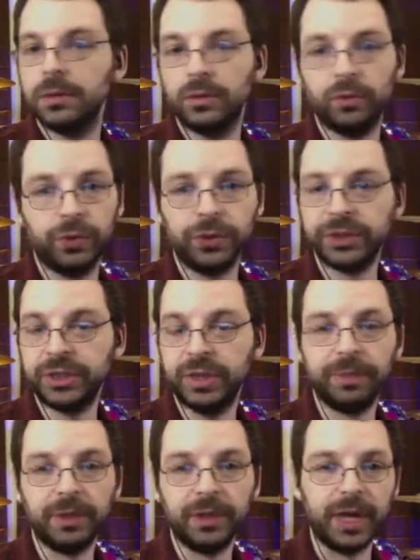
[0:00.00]
real
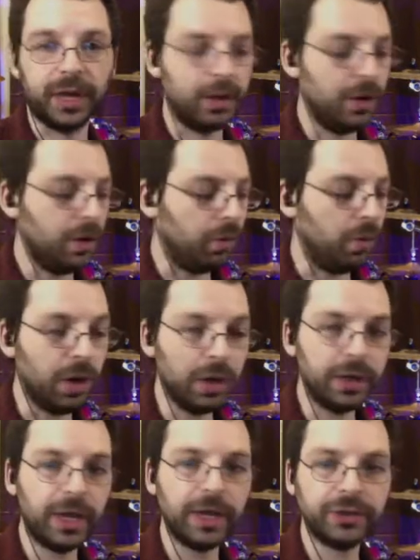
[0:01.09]
simple lick, 1
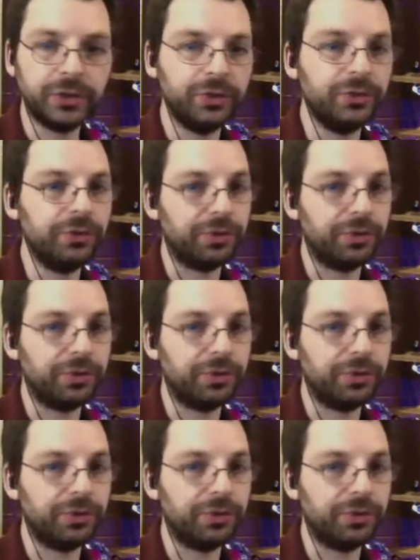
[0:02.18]
and 2, 3, 4.